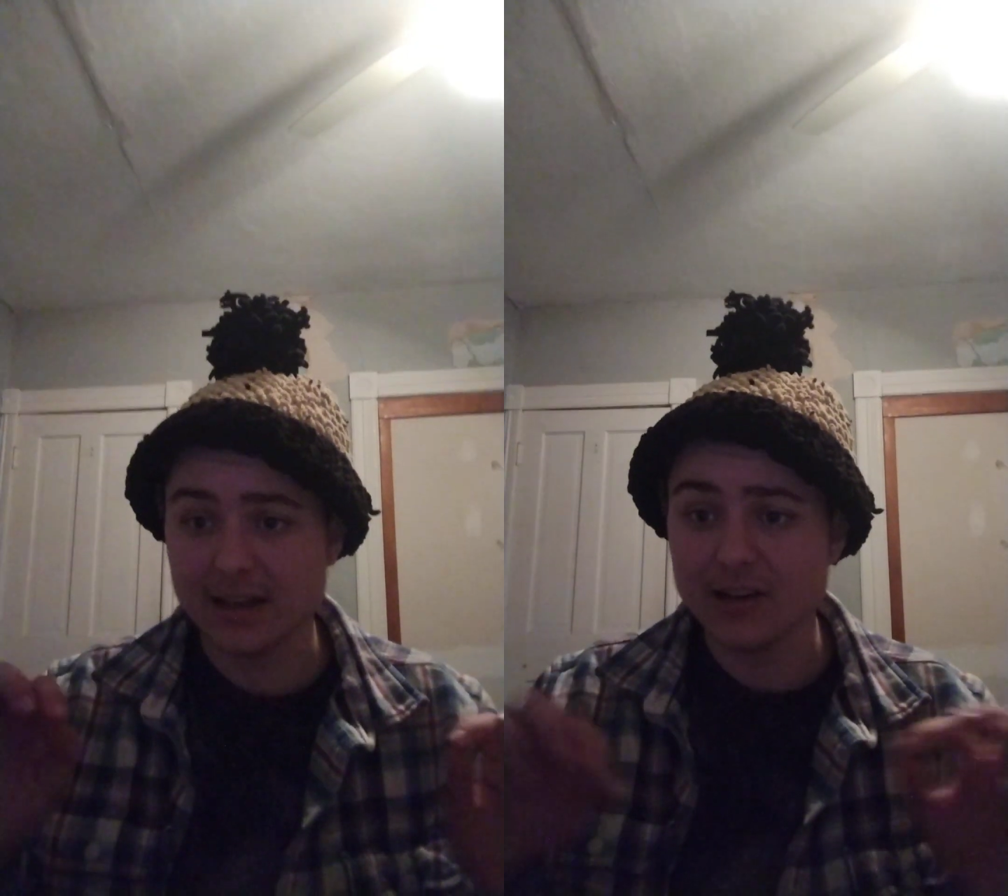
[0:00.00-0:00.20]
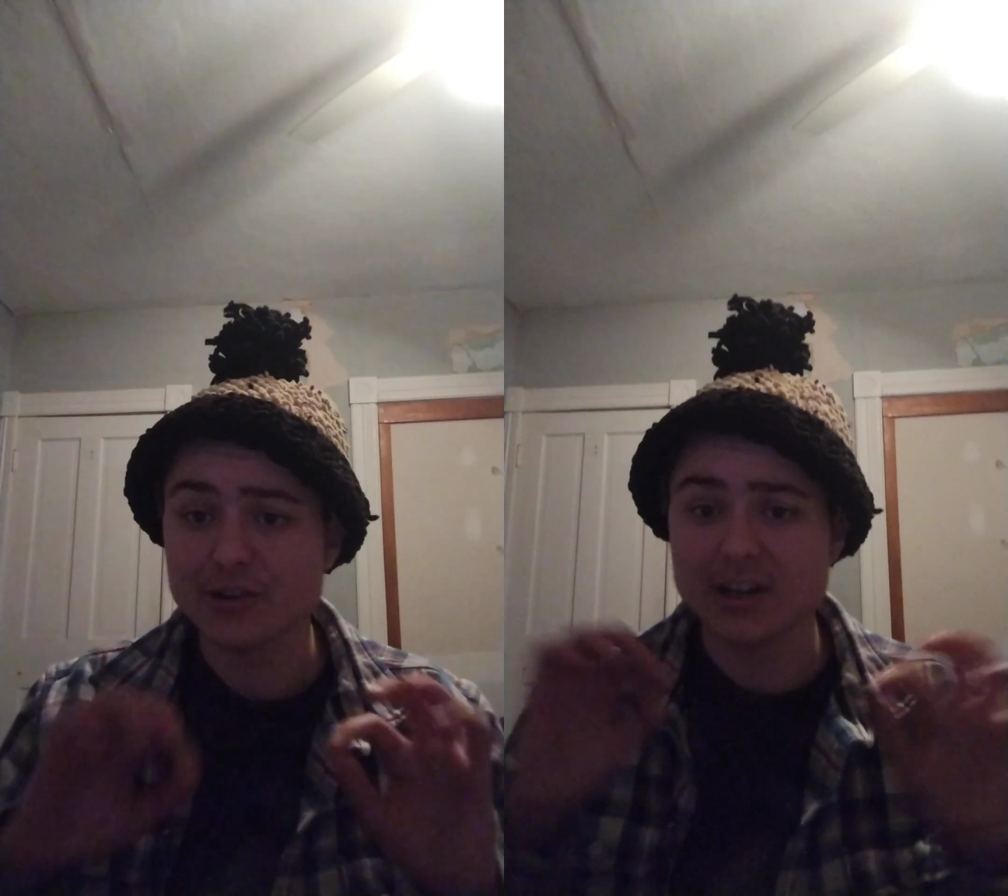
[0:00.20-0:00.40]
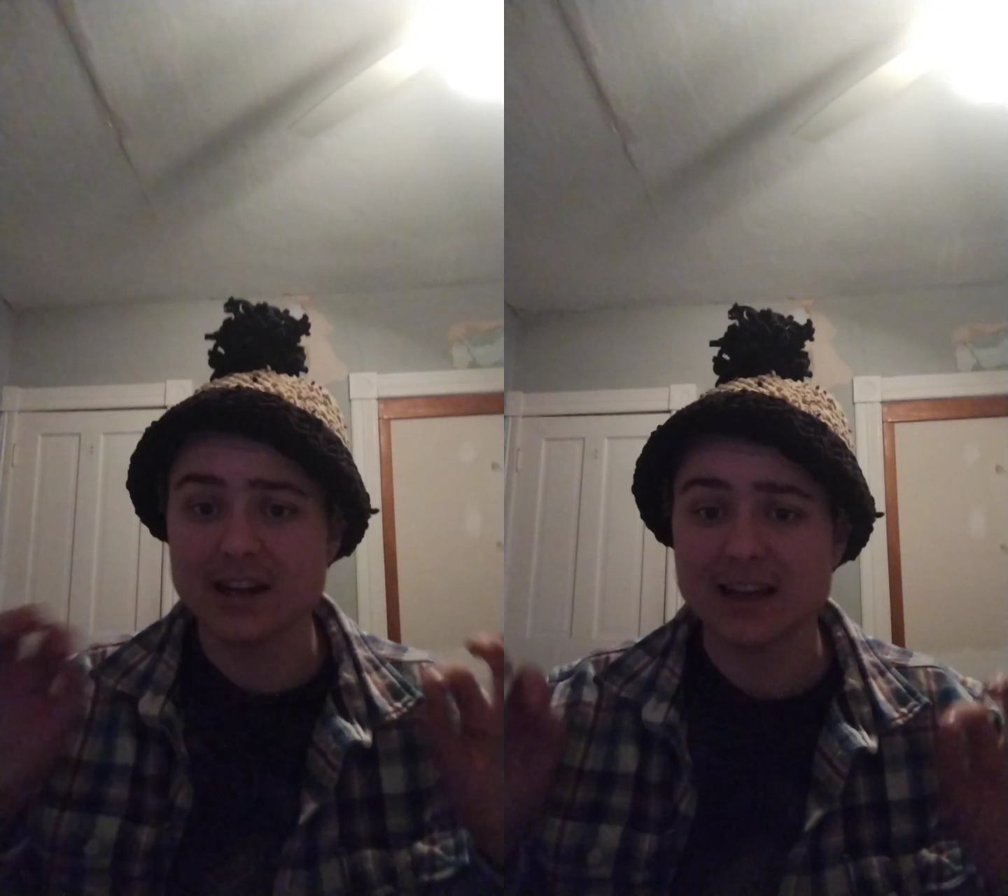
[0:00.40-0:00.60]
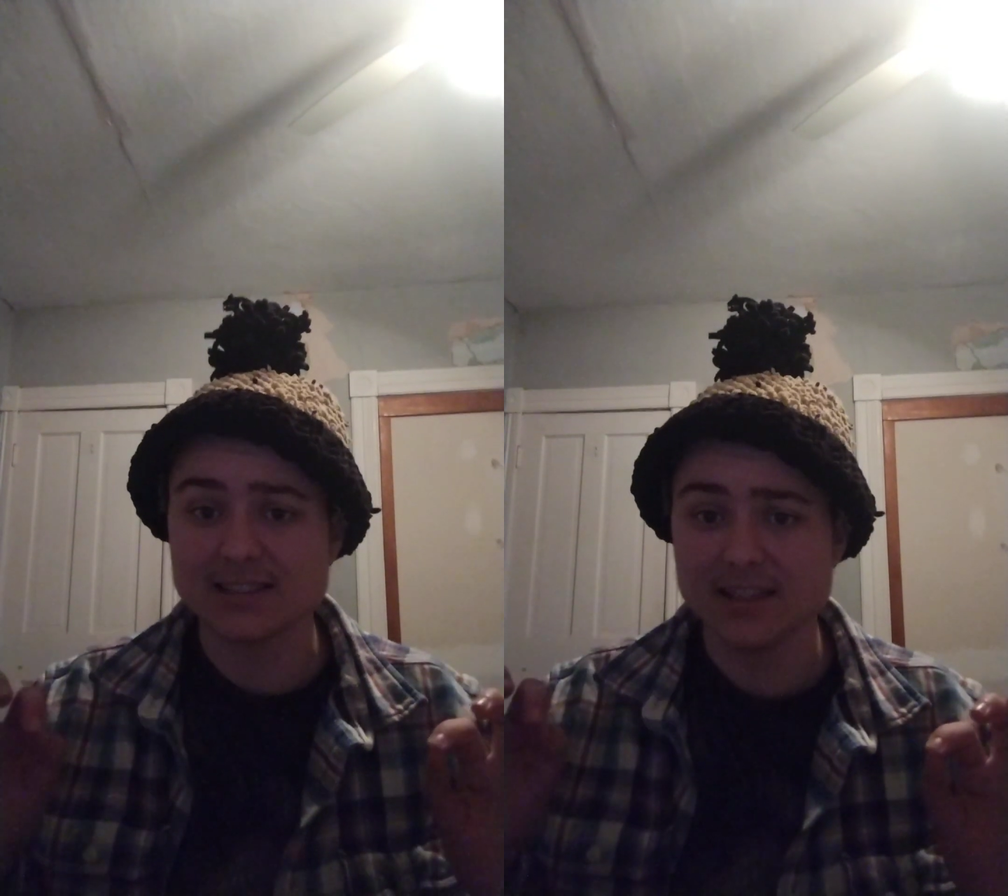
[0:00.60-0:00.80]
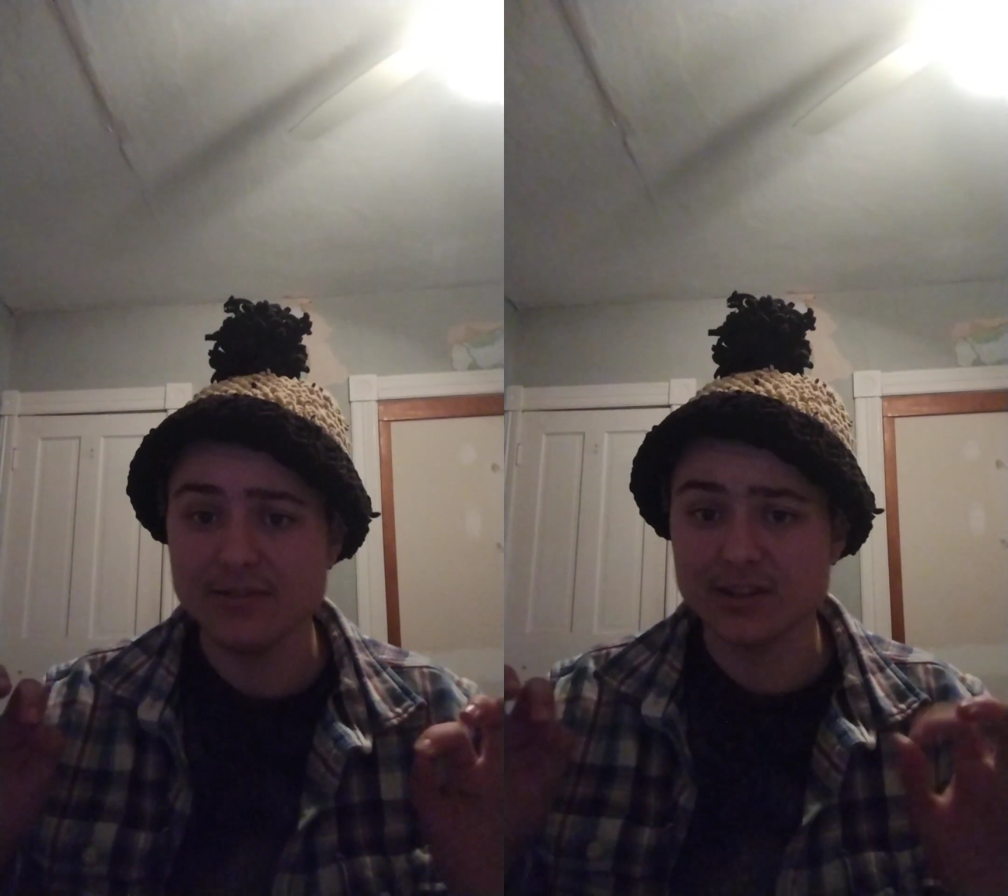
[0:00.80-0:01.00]

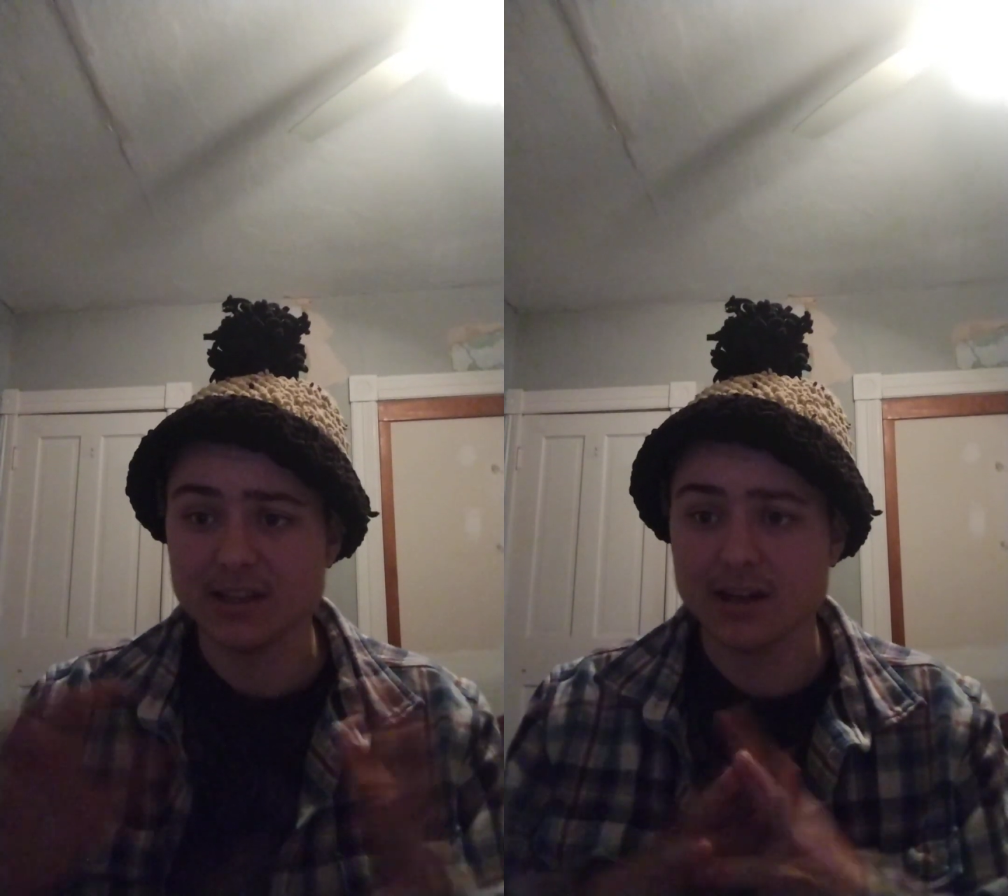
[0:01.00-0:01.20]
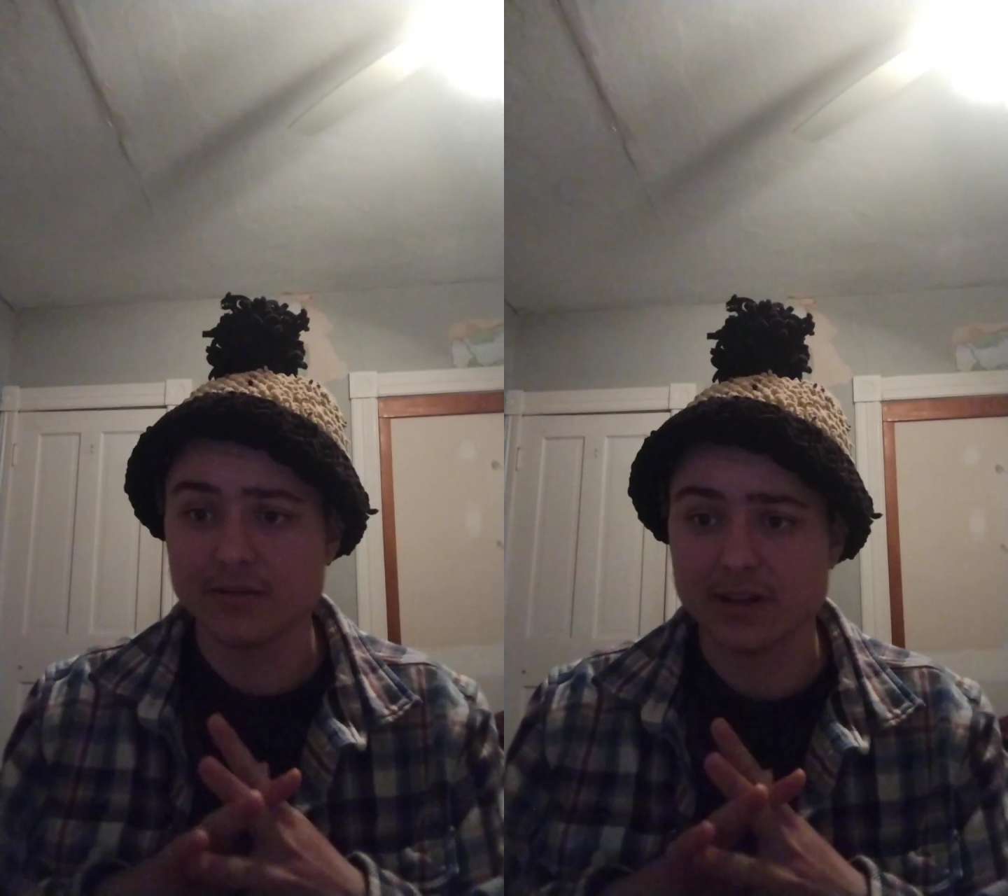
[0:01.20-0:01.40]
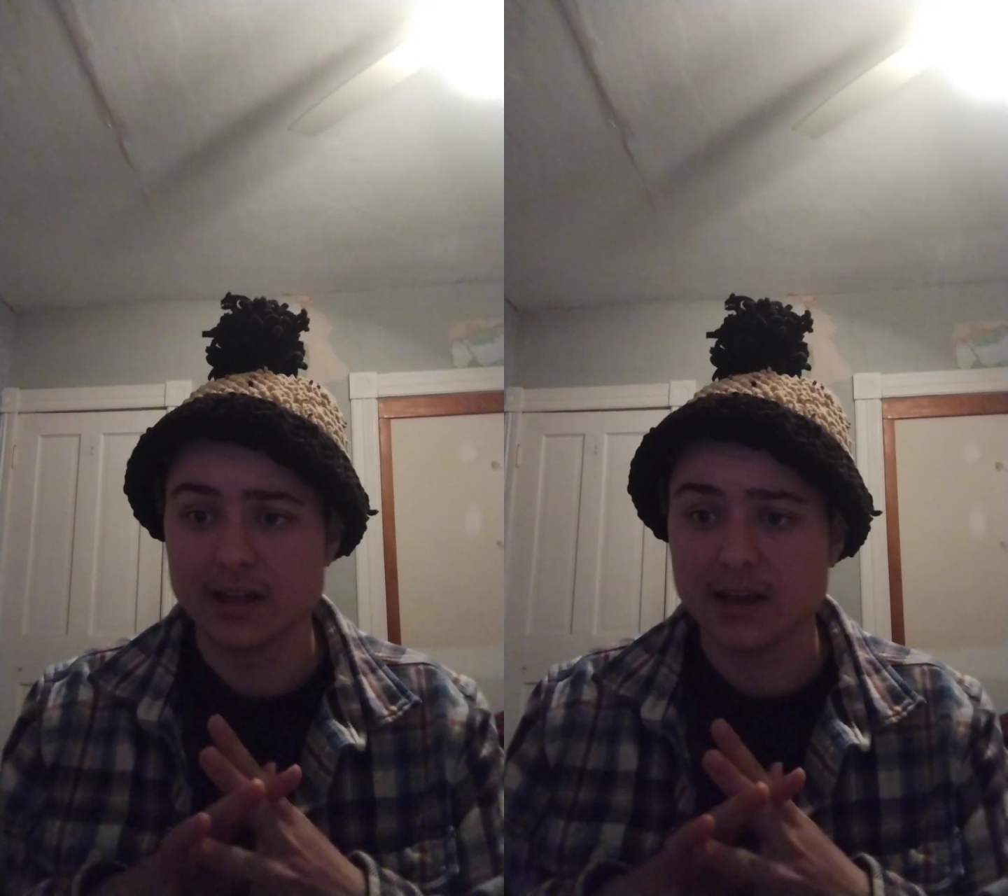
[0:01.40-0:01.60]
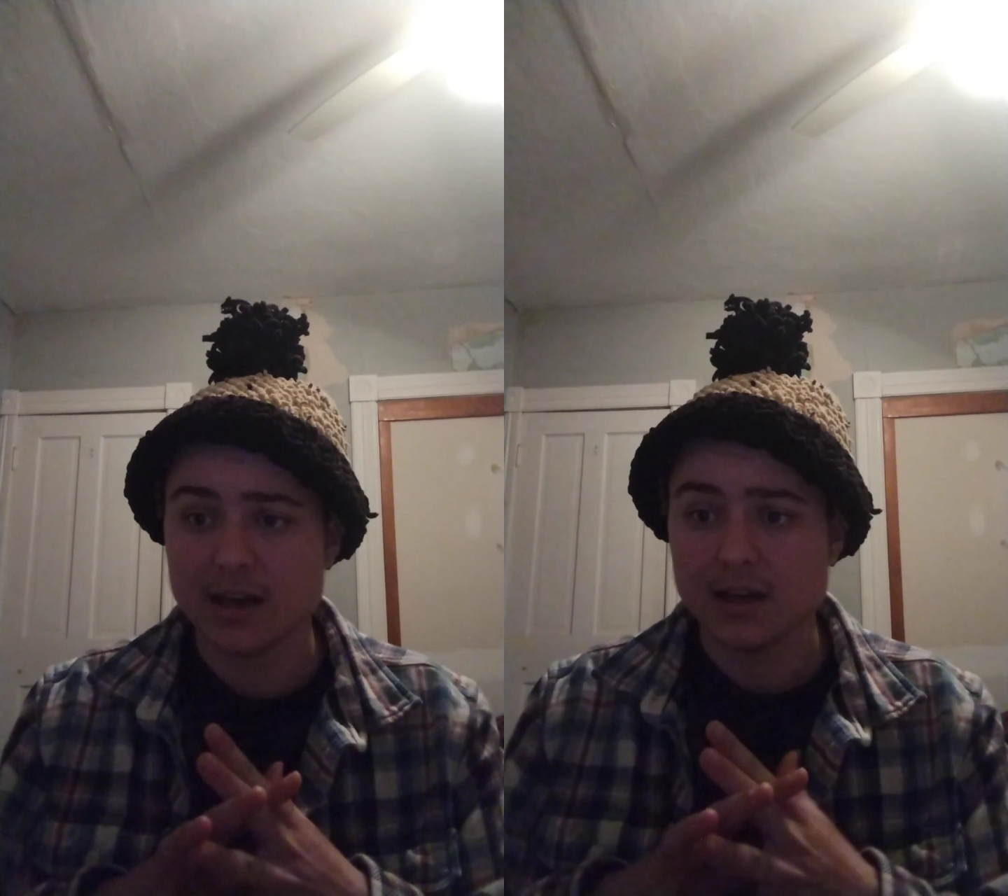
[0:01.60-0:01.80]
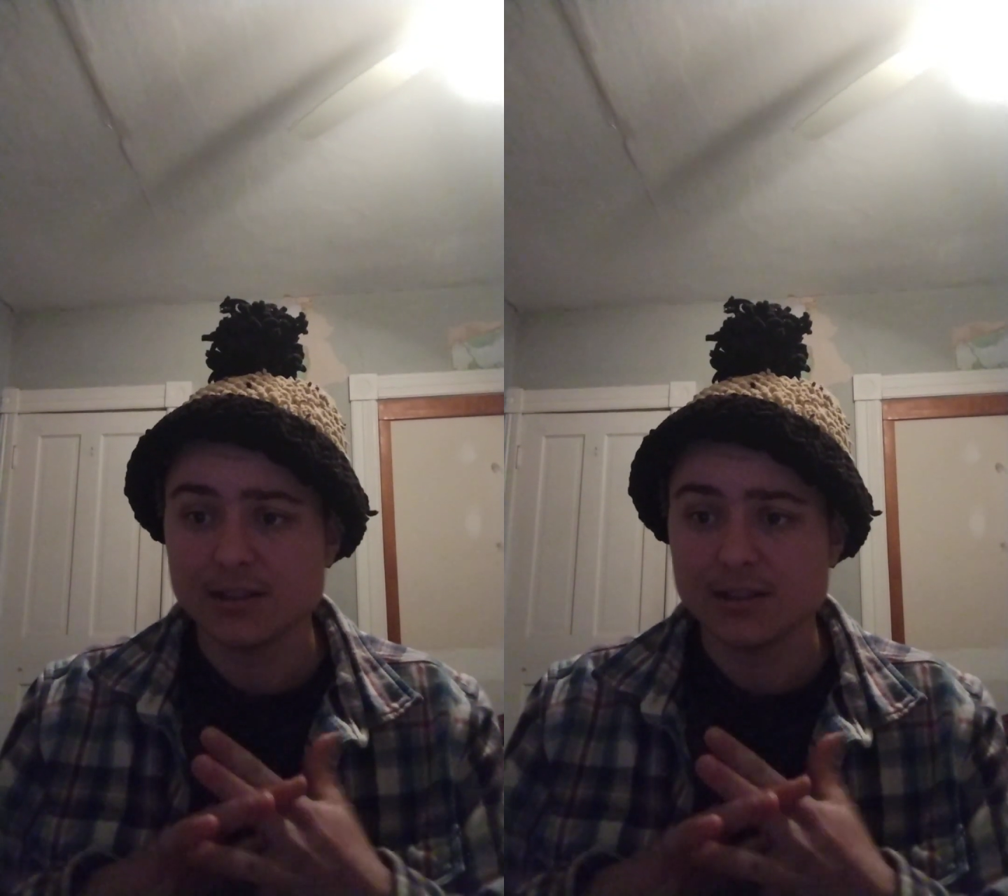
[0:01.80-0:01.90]
interconnectivity of it